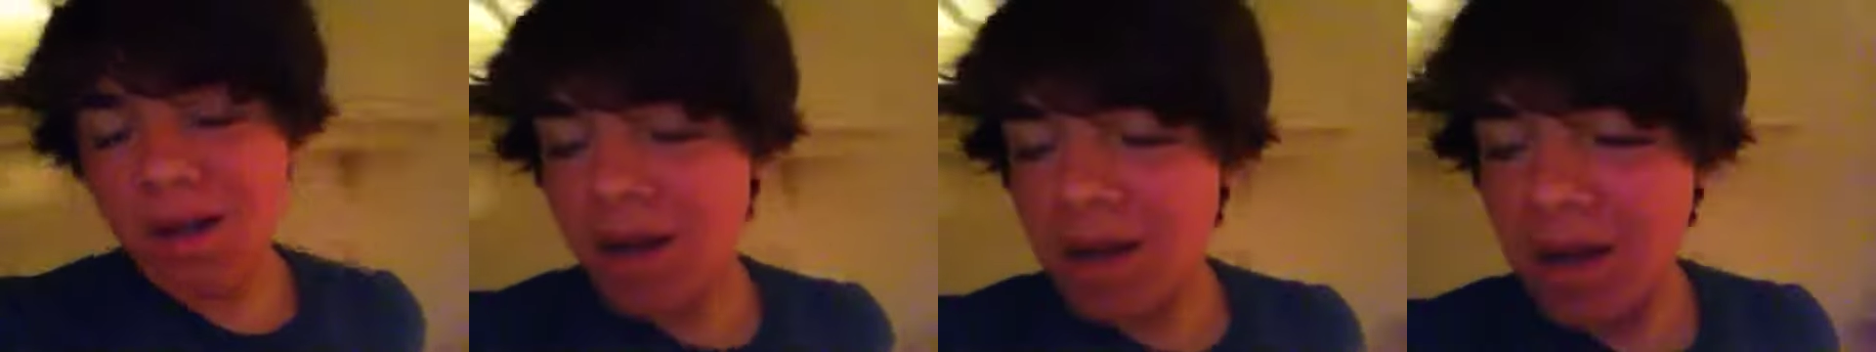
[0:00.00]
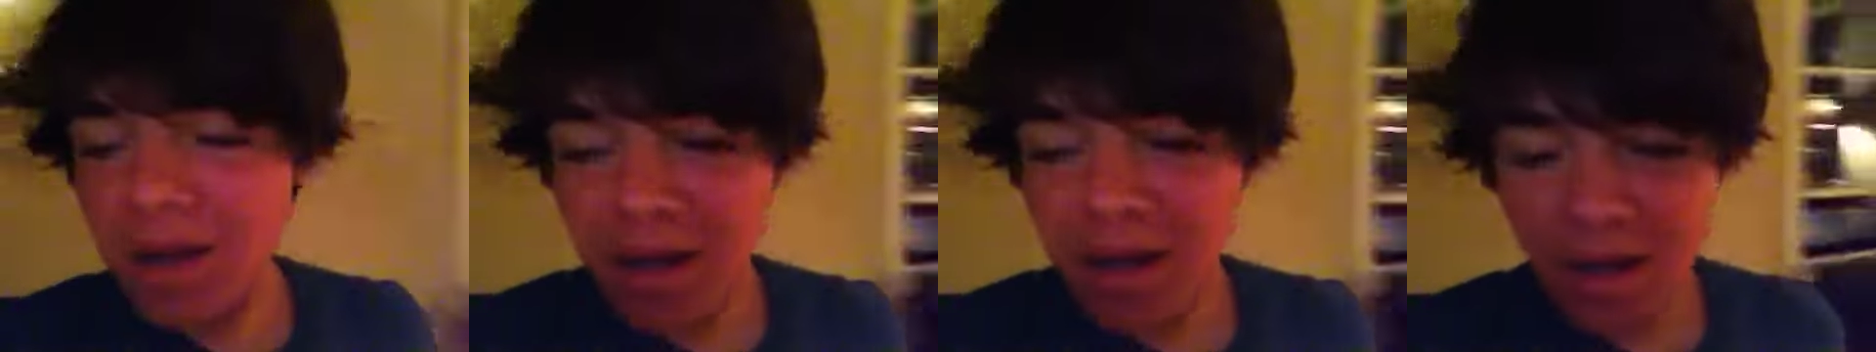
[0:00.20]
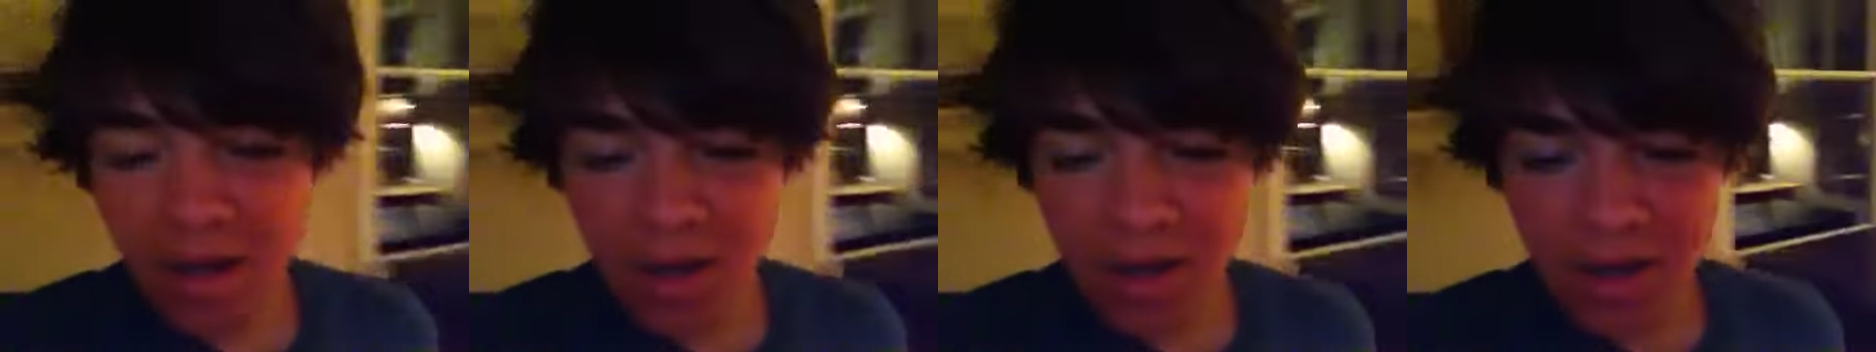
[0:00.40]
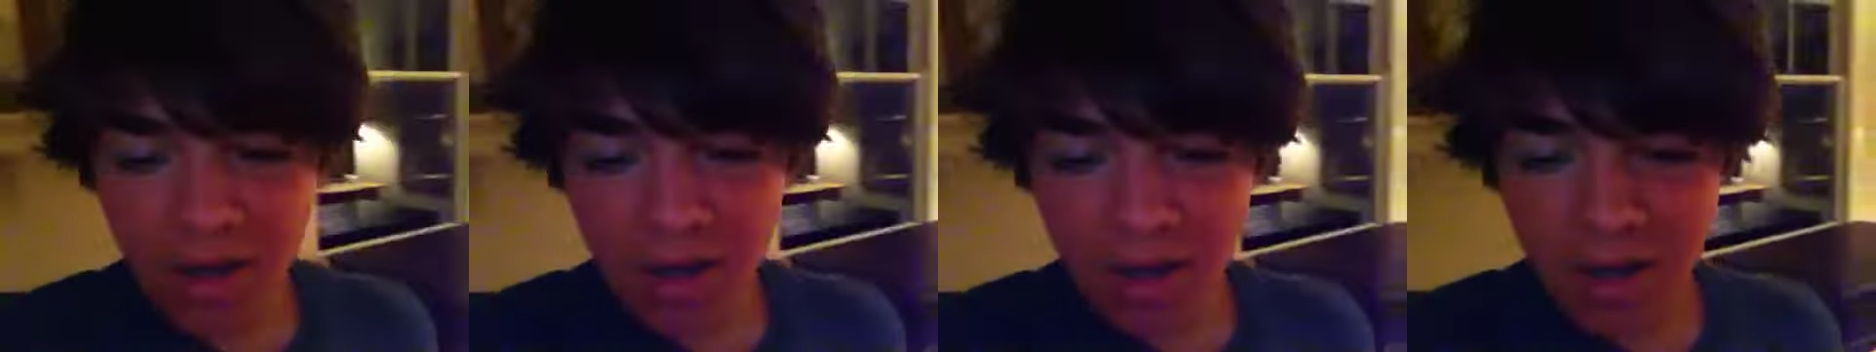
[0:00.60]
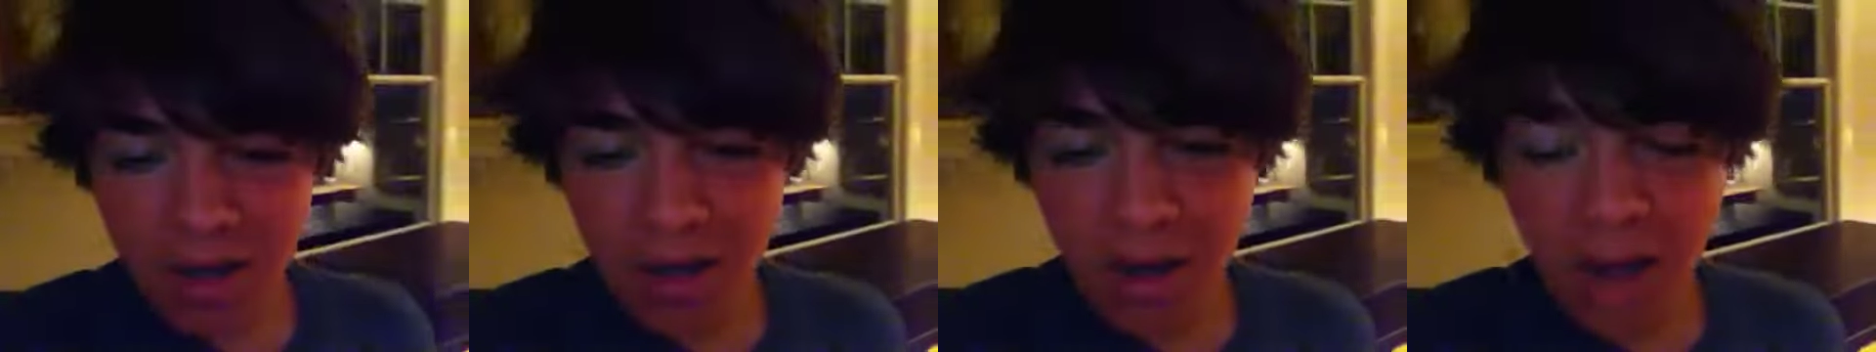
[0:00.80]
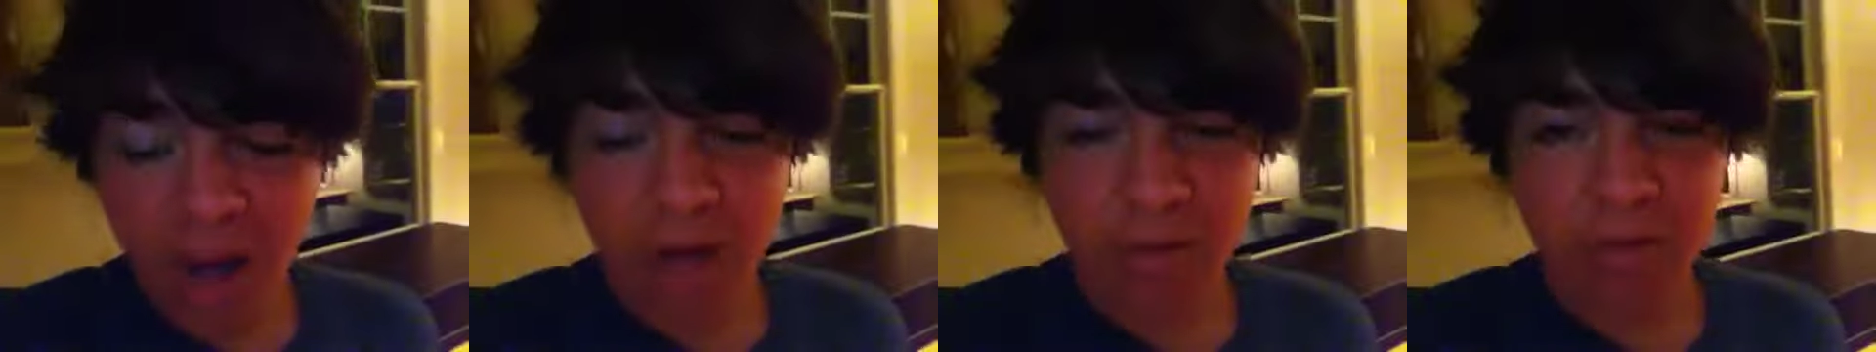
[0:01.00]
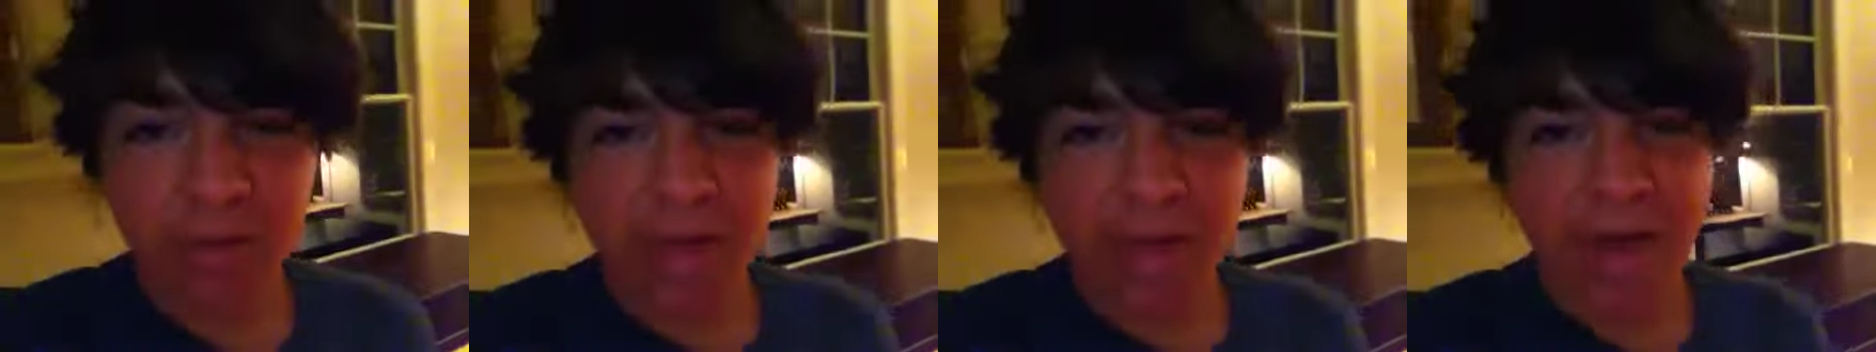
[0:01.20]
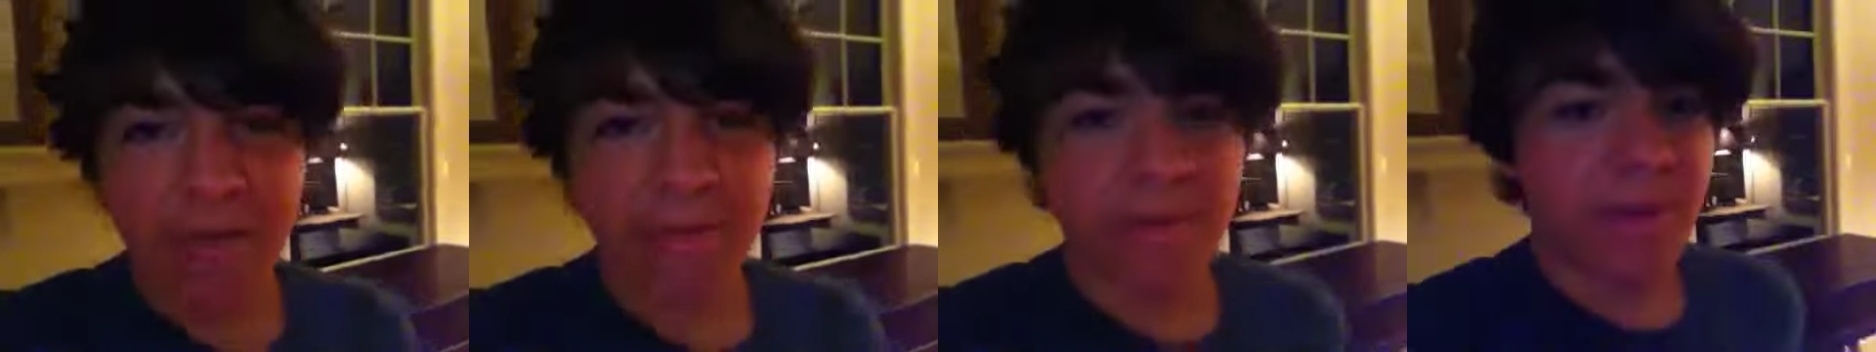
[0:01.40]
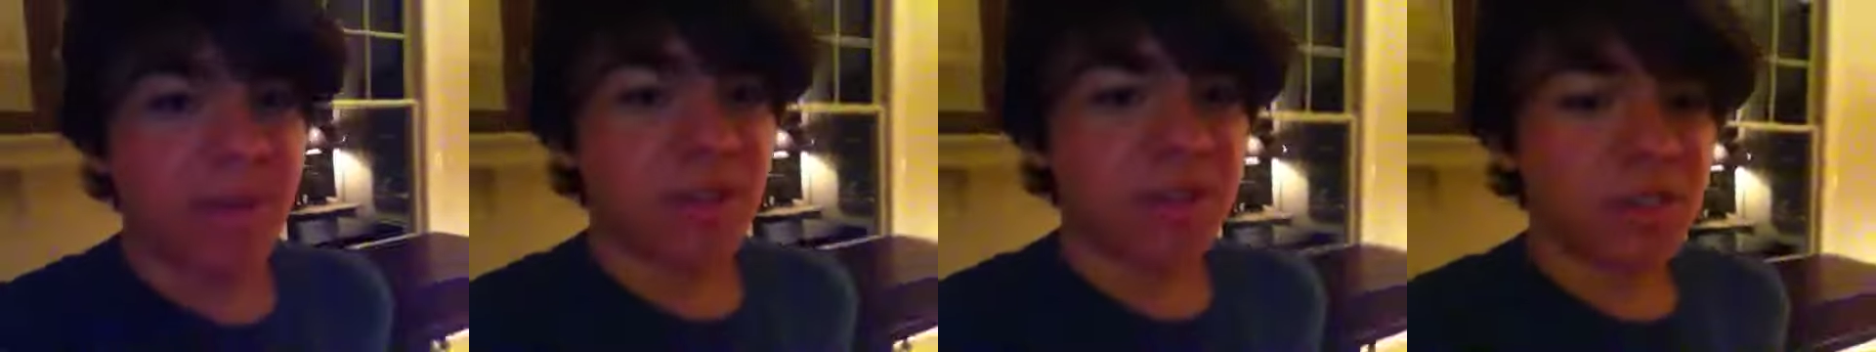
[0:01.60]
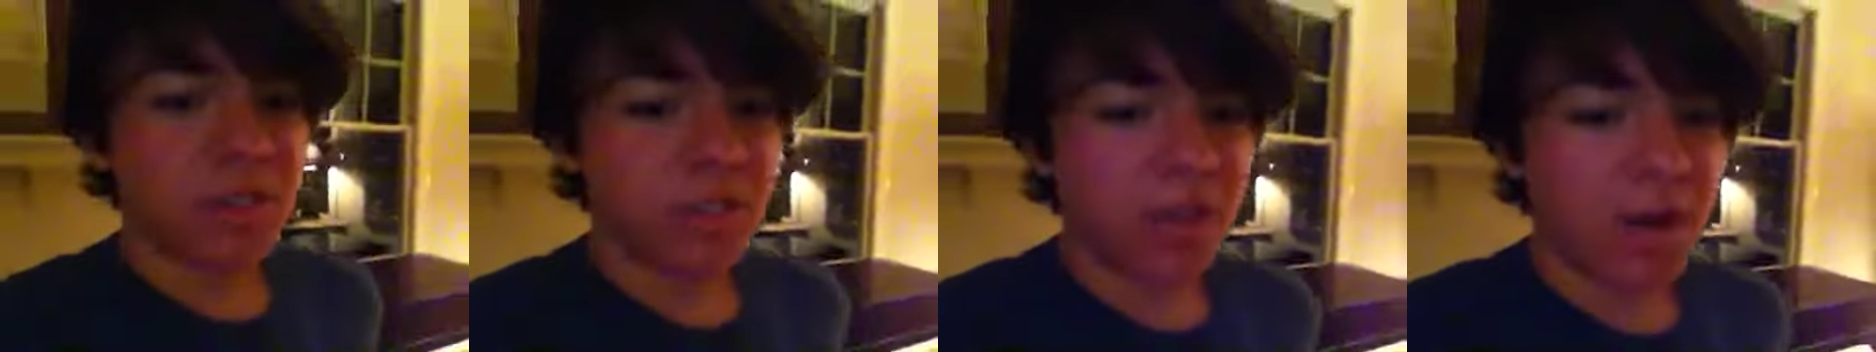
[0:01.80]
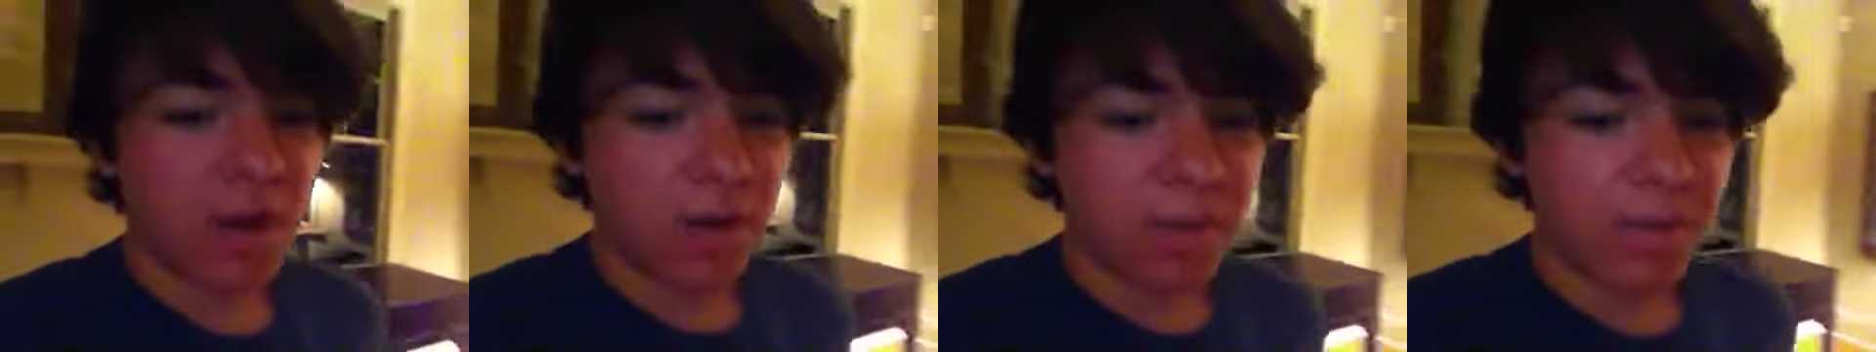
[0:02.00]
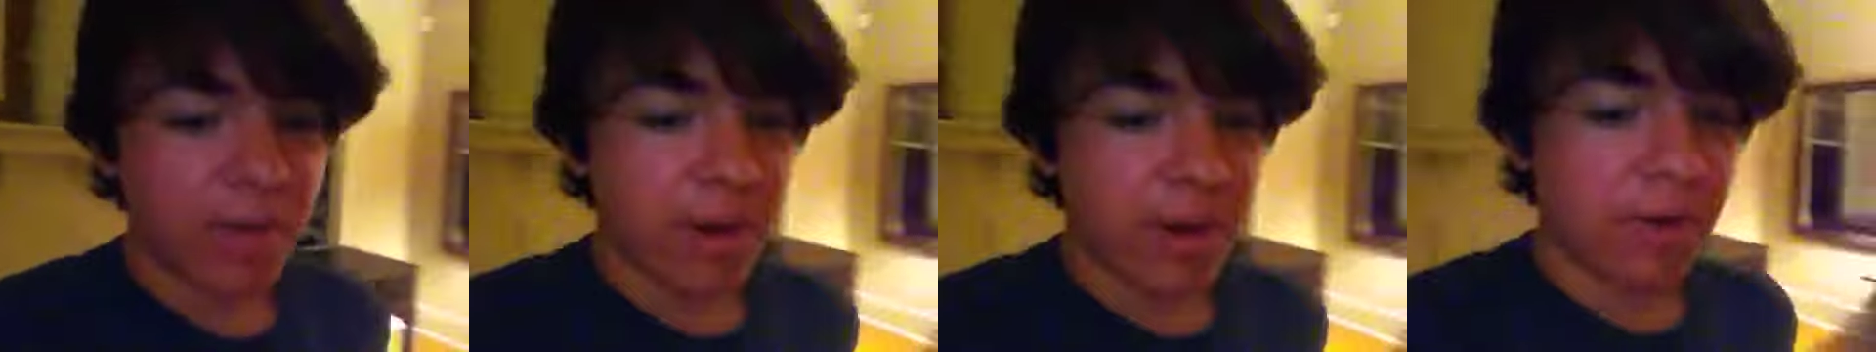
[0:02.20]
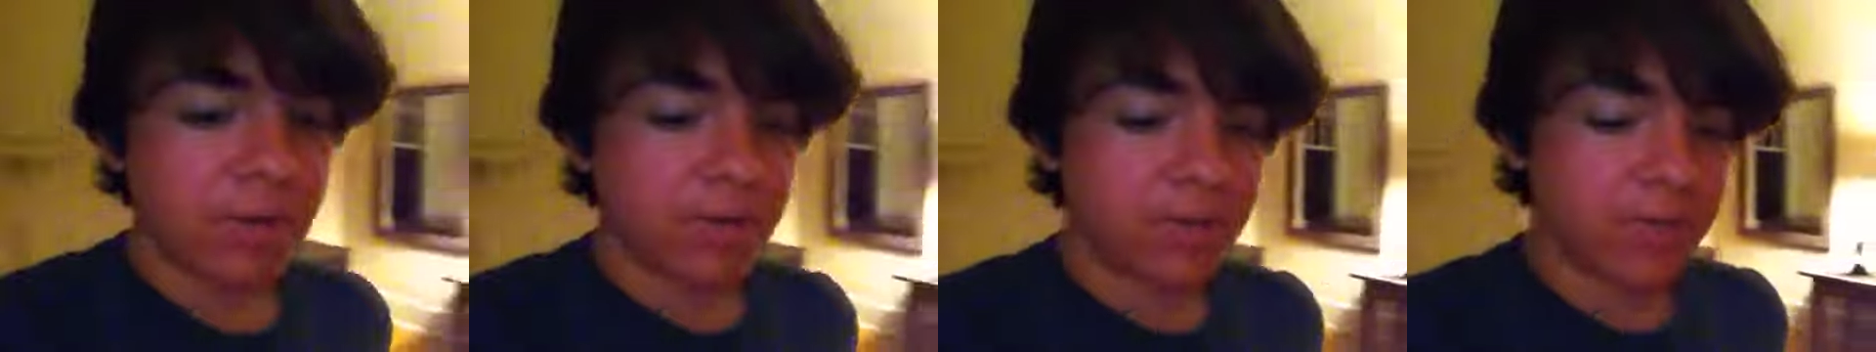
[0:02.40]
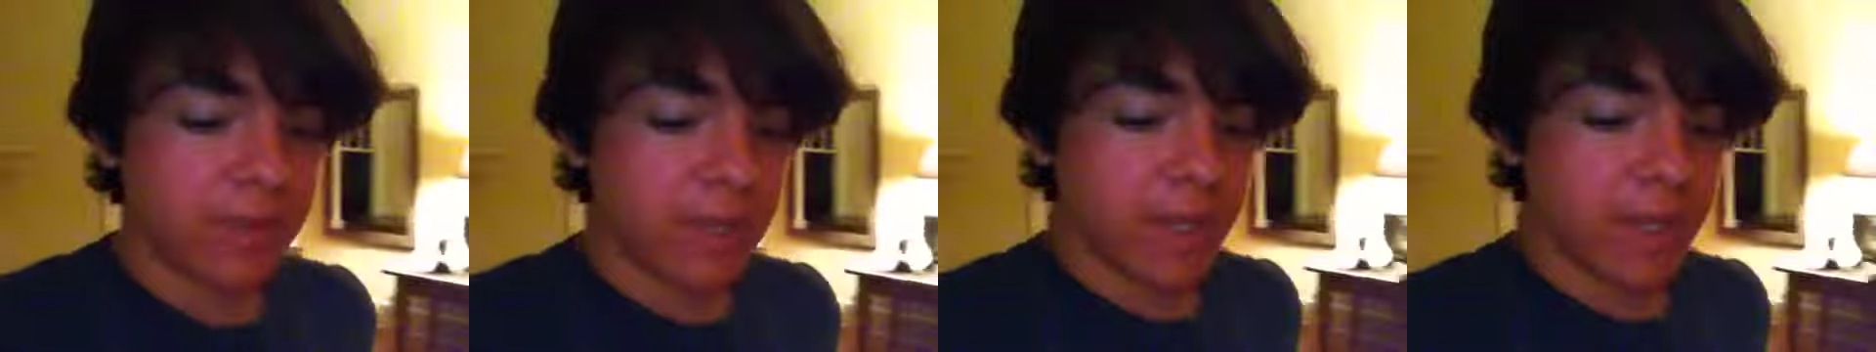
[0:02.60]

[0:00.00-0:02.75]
Uh, I don't really have much to talk about